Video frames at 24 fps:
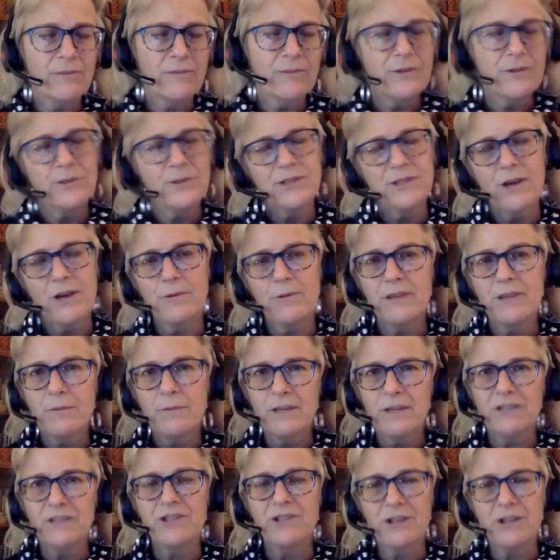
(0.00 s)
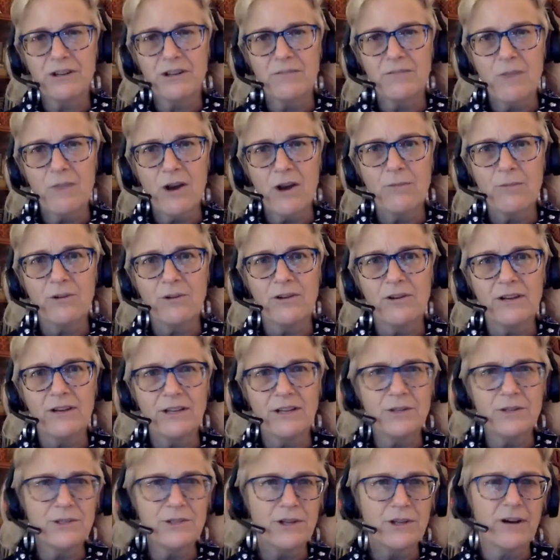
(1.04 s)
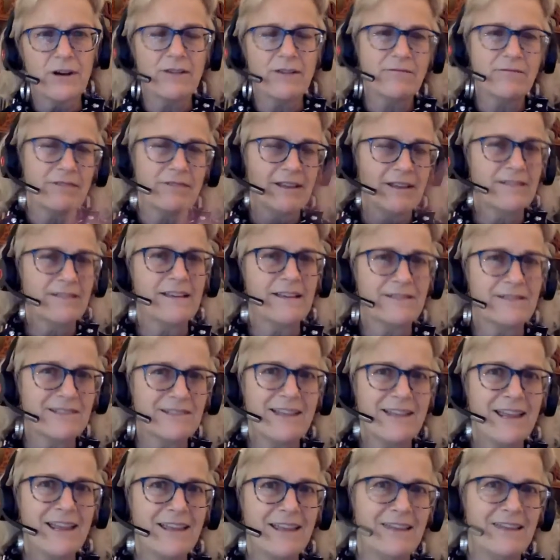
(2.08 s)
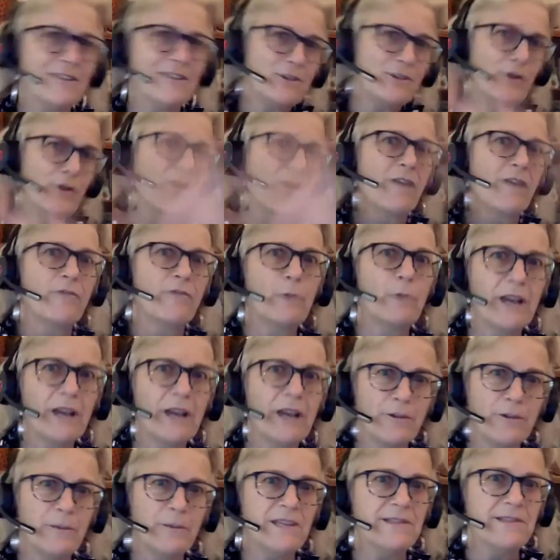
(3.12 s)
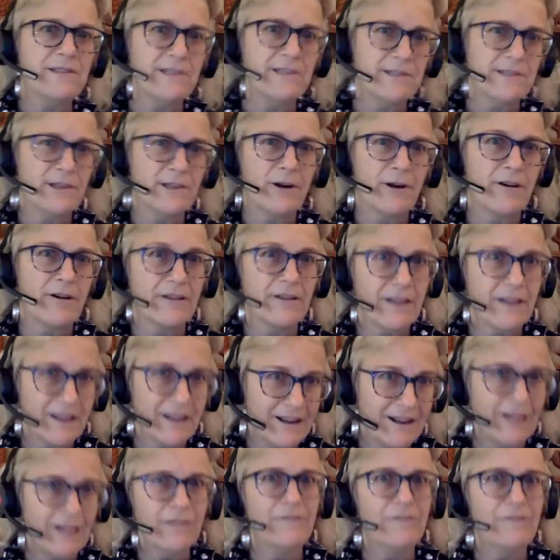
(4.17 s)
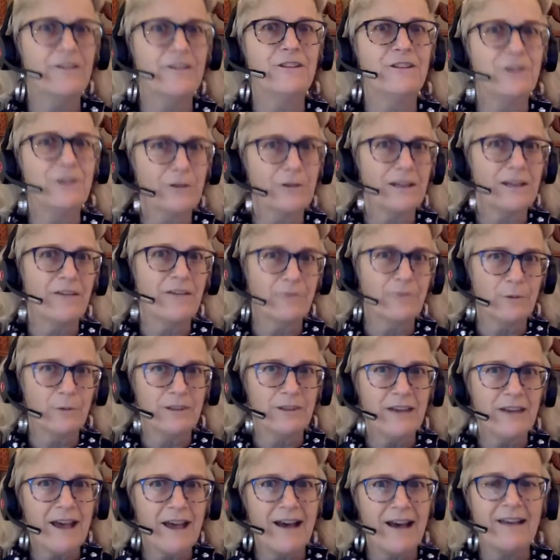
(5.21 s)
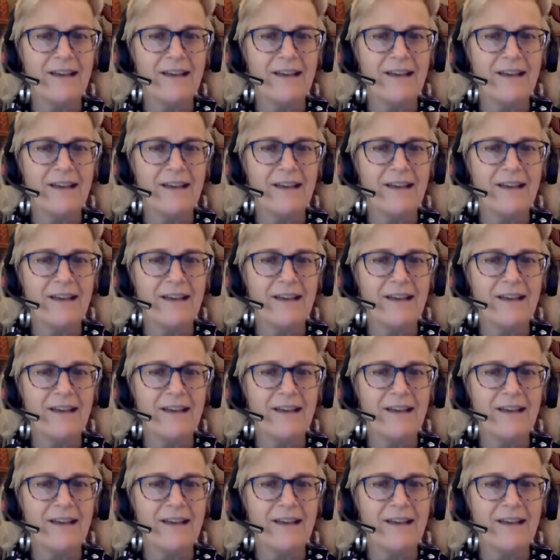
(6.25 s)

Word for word: You start with a big chunk of marble and you start, like that saying is, you carve away all the pieces that aren't an elephant and you're left with that.